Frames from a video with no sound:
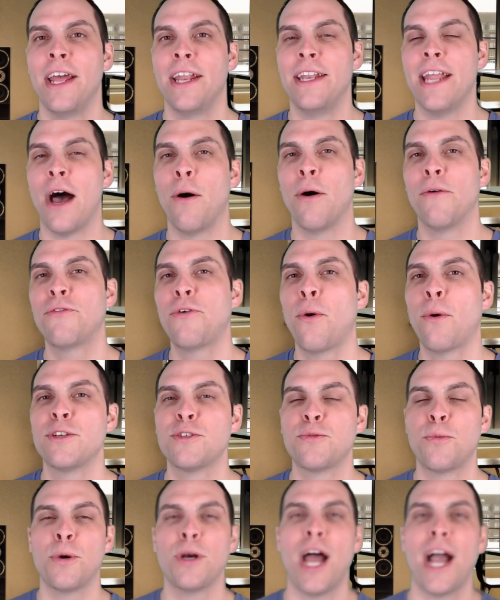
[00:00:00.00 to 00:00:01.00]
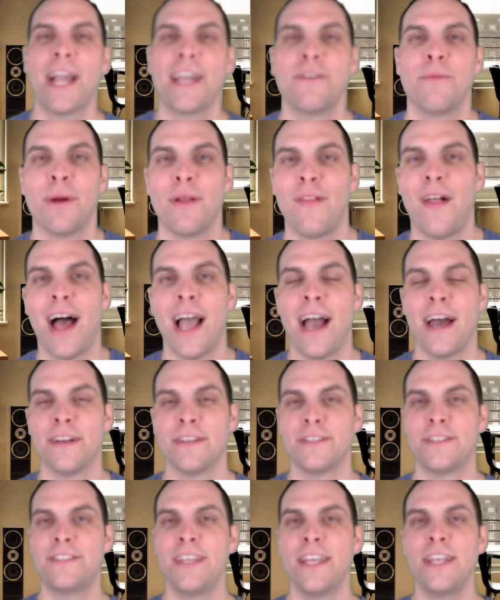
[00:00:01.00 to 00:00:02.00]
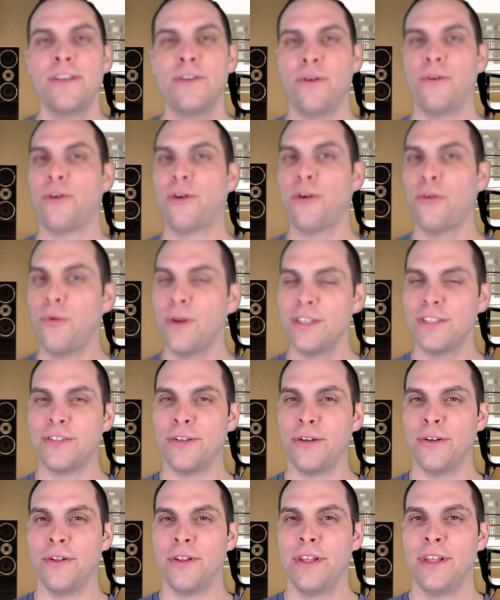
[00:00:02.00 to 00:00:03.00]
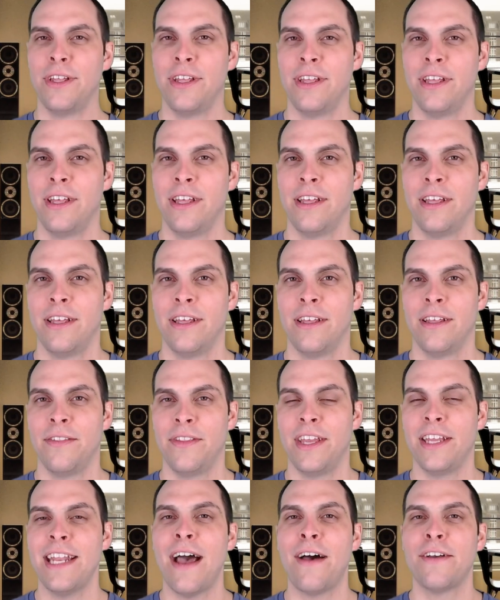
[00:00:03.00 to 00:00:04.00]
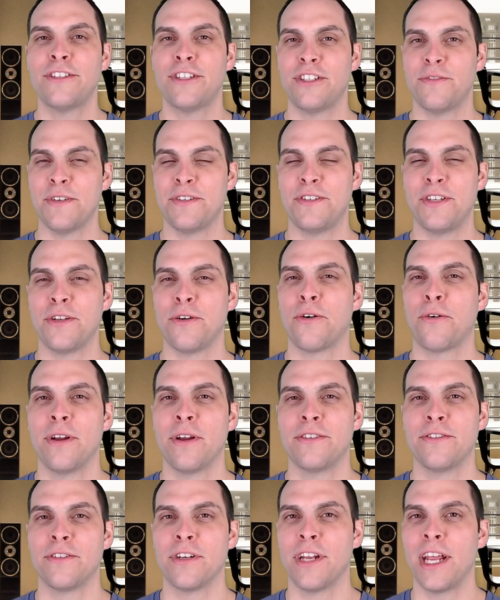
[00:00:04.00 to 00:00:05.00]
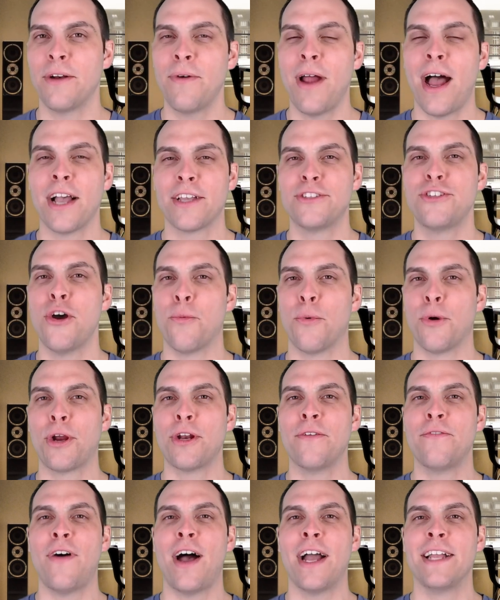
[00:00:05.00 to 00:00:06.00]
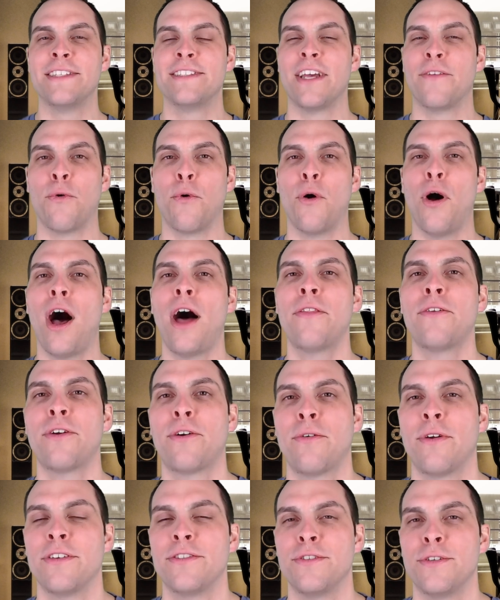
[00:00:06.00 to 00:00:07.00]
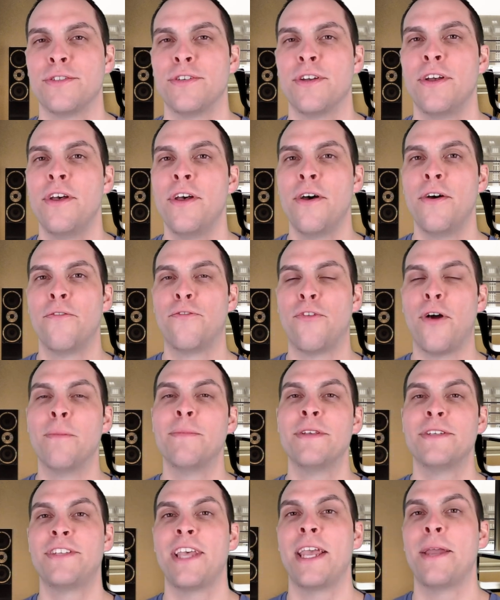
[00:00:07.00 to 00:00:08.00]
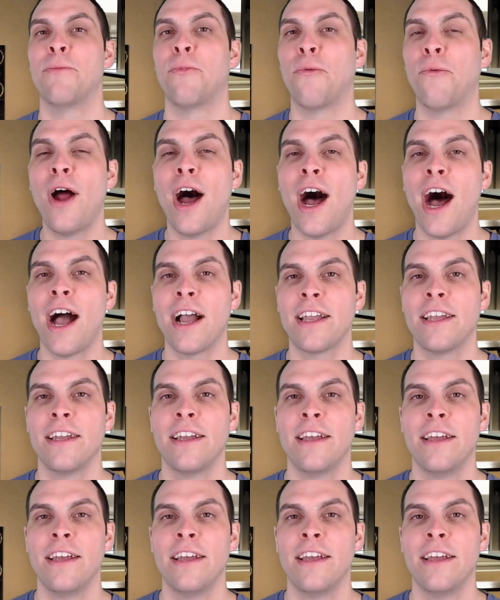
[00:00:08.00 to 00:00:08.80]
Now, of course, we're not going to rely on a single crystal the analysis of a single crystal to date rocks. No, we're going to find several other crystals from the same rock